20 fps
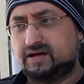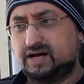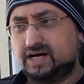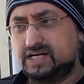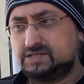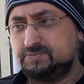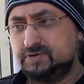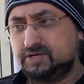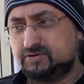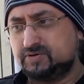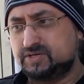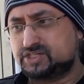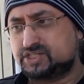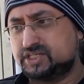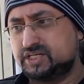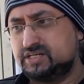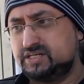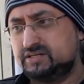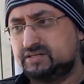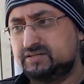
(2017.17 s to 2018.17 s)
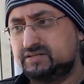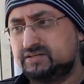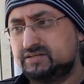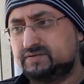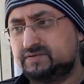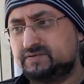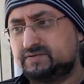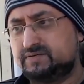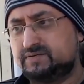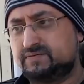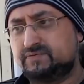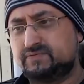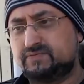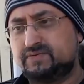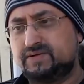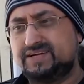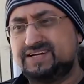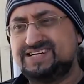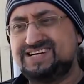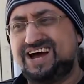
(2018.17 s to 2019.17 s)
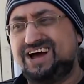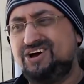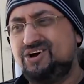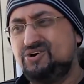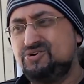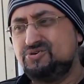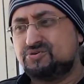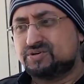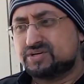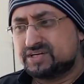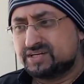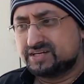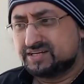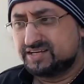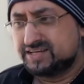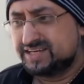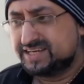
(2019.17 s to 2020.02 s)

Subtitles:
Ask me the question. No.